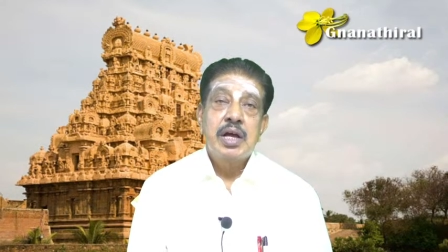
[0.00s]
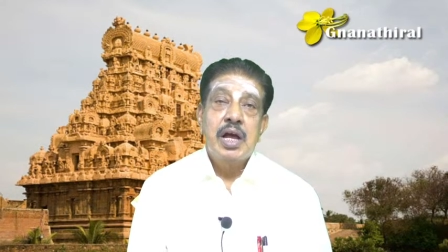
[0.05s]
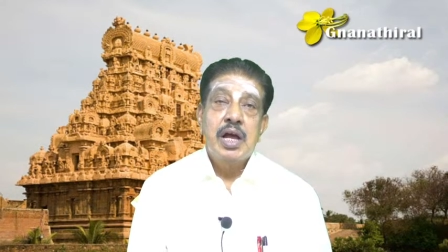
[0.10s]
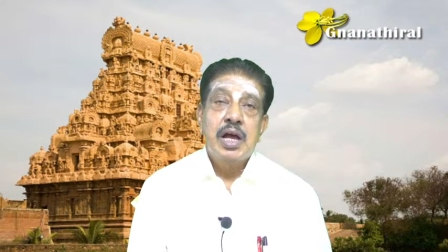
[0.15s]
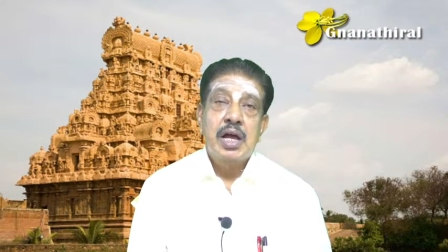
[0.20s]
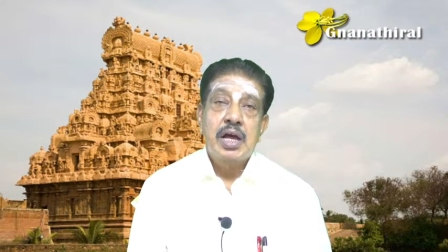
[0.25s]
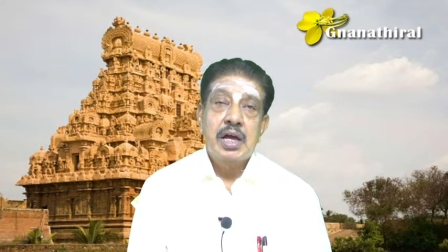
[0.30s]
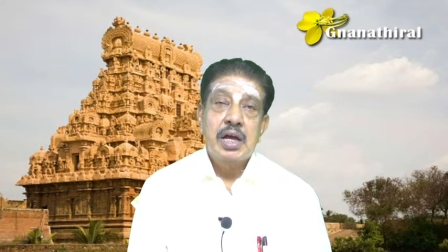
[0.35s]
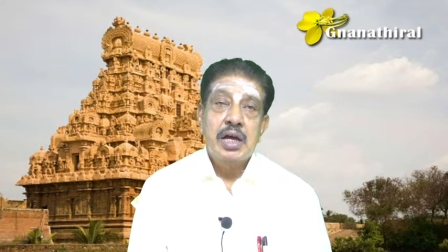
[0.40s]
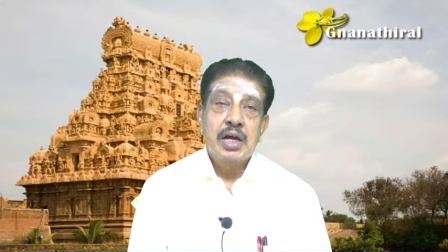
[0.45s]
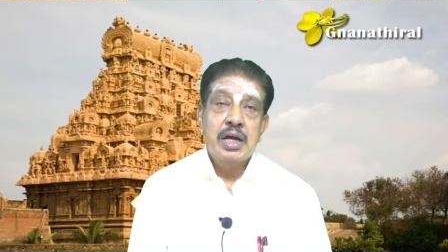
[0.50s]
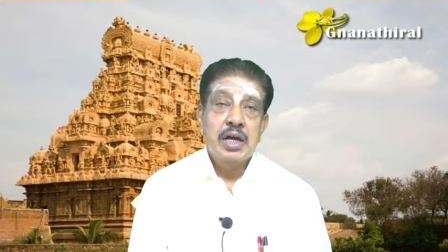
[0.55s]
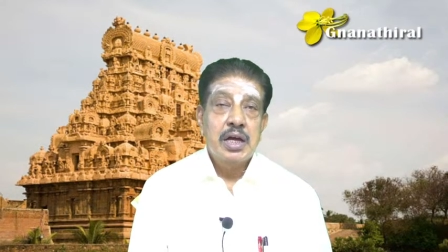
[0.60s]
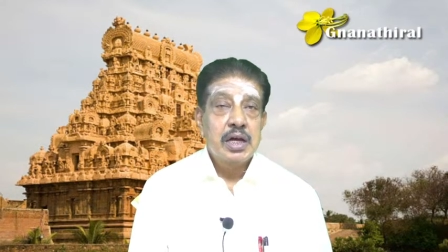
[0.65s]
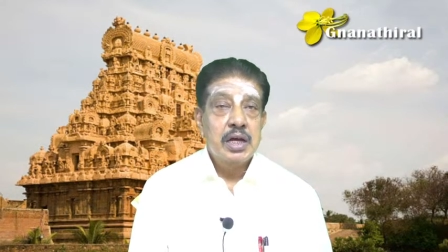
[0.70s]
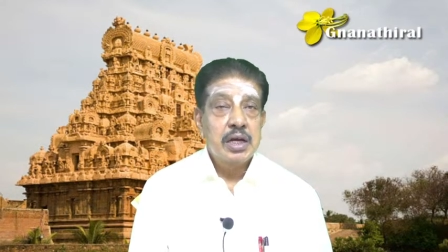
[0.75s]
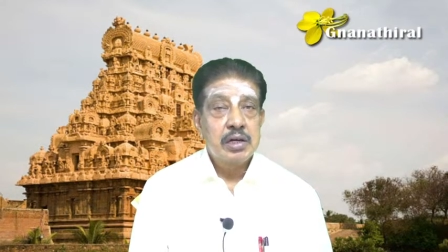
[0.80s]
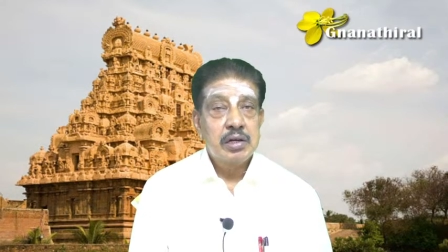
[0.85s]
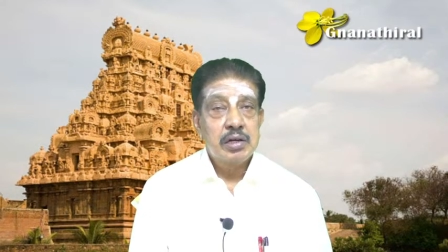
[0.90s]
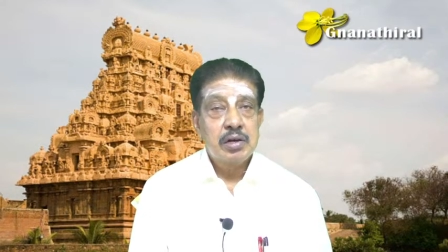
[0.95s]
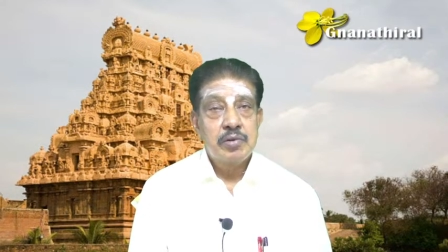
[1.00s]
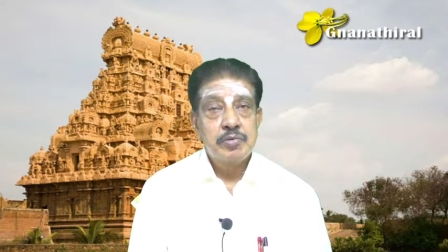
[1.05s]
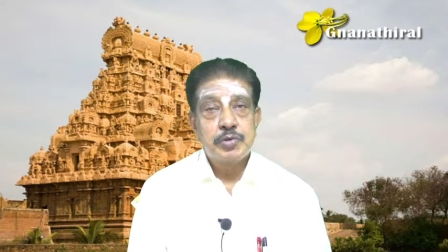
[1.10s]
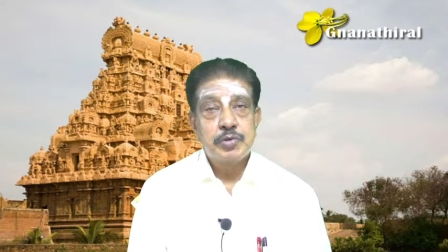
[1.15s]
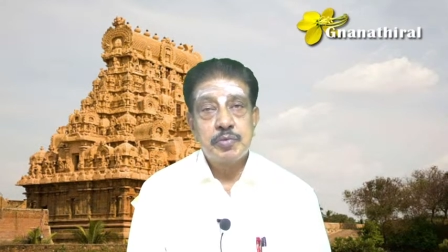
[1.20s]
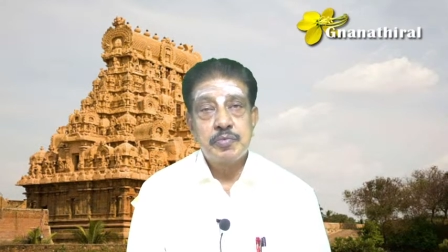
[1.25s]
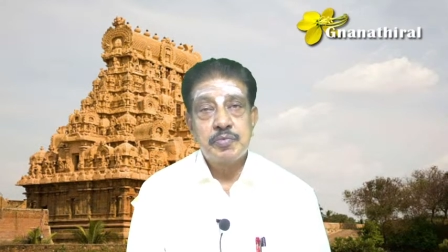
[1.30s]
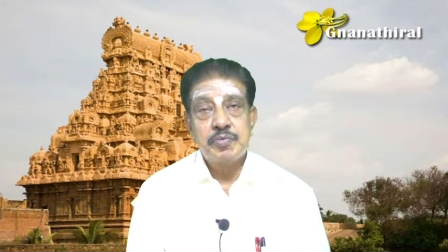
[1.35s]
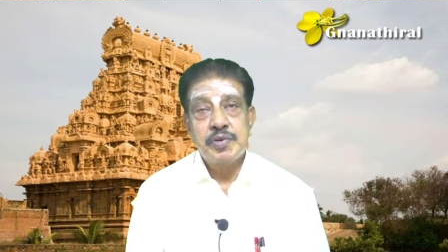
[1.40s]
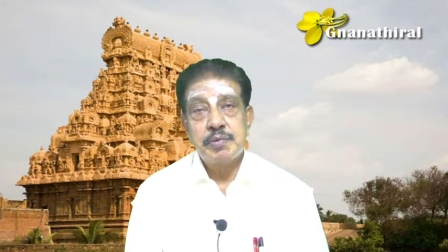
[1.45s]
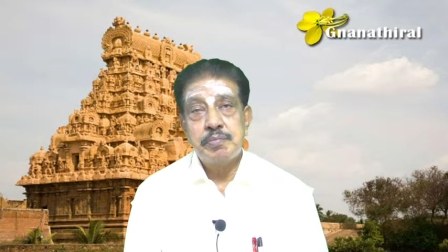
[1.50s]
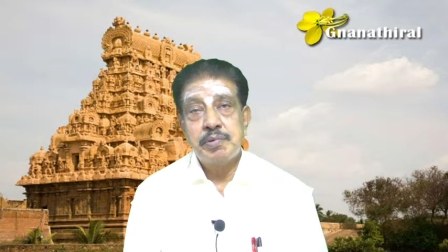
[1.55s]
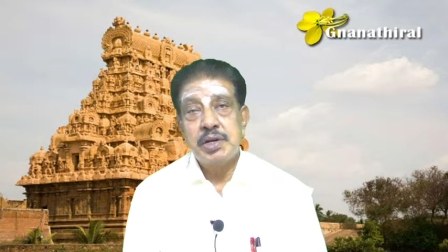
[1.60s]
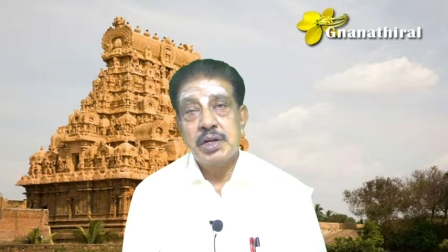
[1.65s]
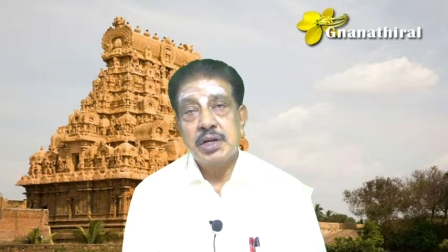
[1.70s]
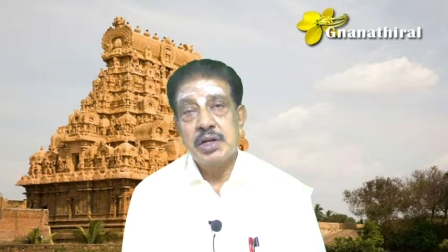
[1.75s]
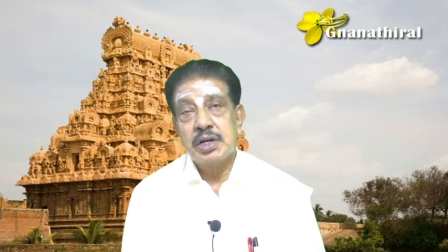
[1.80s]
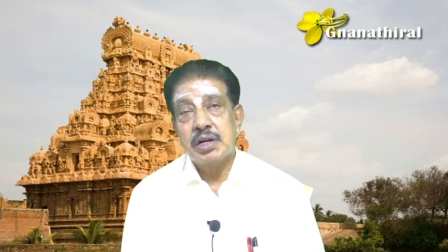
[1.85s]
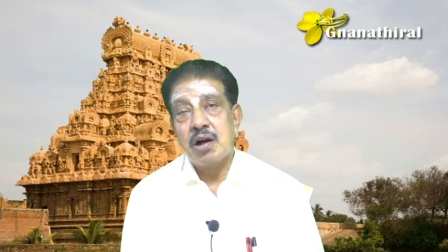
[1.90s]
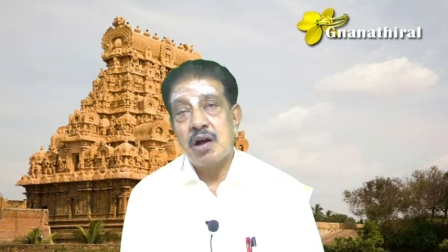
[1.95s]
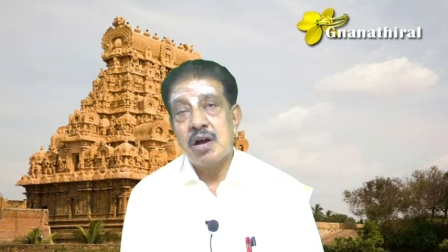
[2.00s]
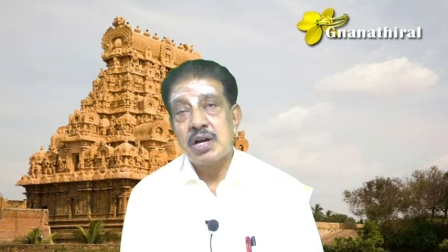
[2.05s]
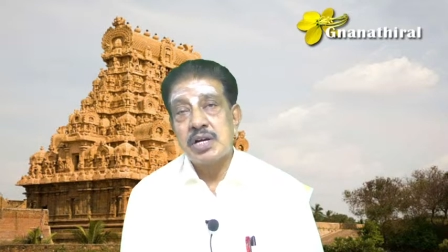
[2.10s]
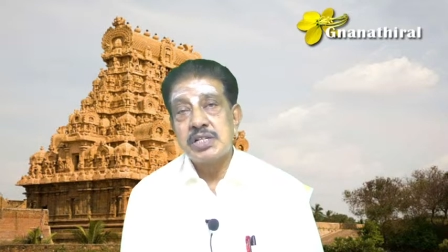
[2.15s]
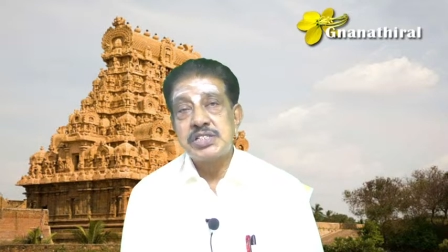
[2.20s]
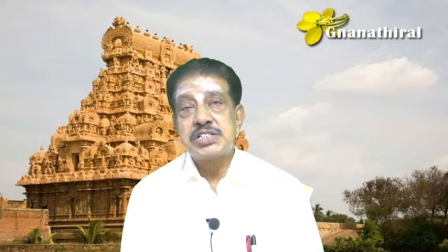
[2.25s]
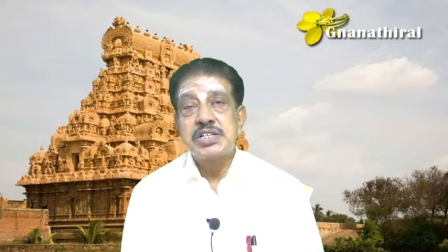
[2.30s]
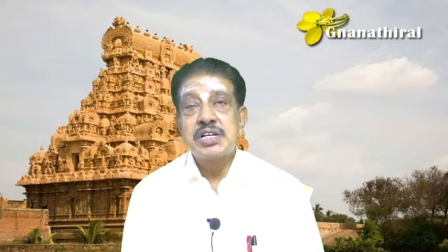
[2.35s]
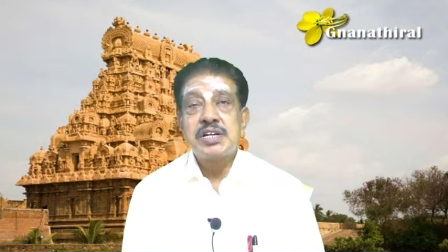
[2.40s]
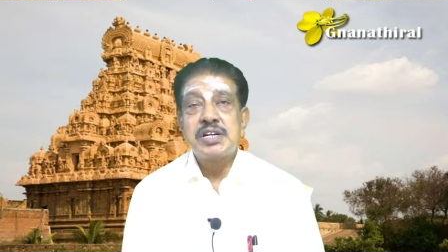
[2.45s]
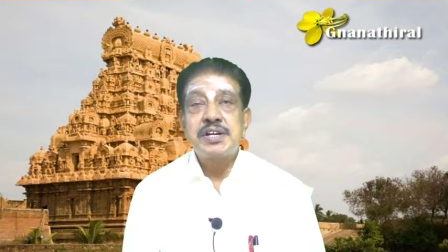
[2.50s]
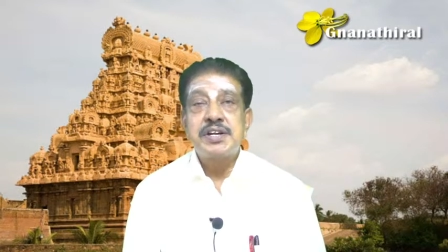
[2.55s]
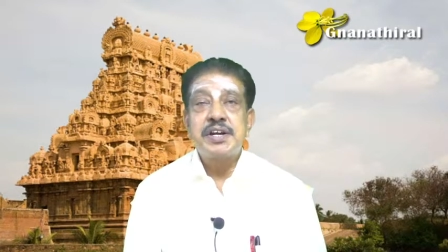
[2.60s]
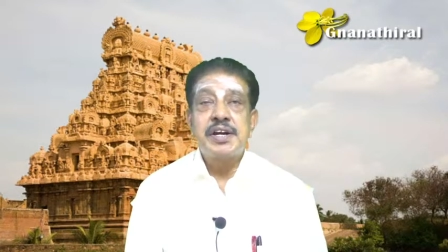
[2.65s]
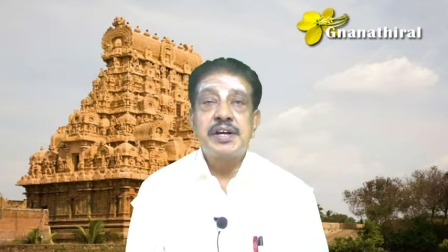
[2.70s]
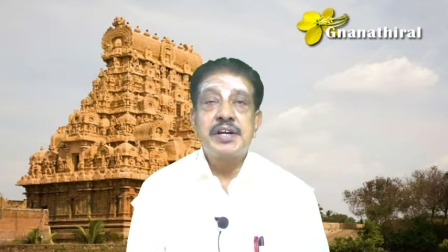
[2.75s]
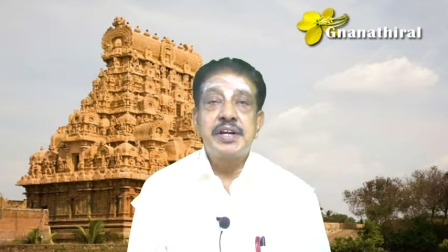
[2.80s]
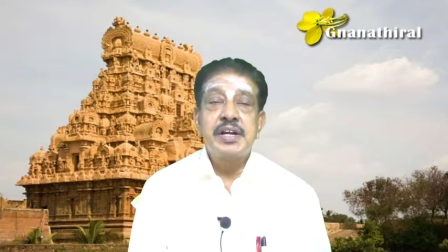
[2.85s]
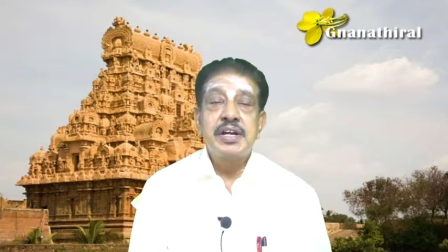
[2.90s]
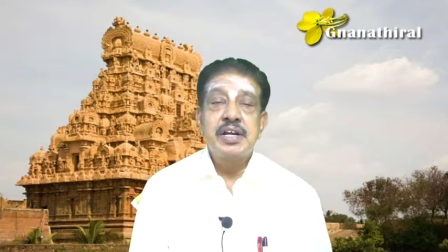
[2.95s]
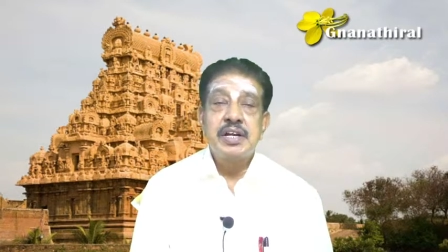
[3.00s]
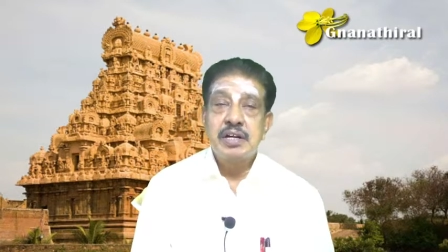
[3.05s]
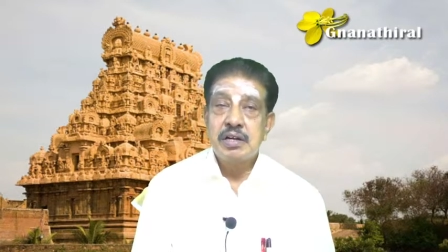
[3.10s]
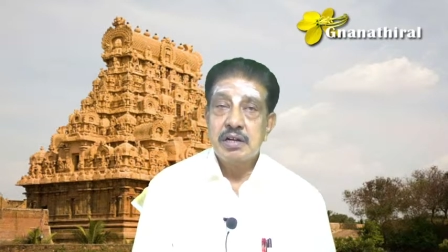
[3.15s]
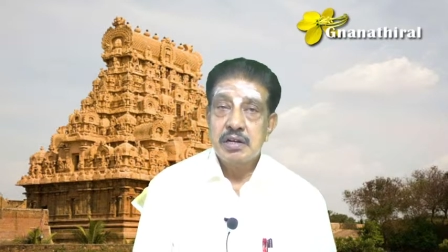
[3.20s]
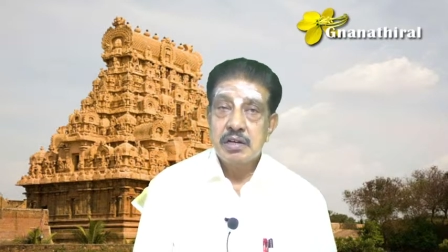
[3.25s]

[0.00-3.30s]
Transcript: be concentrating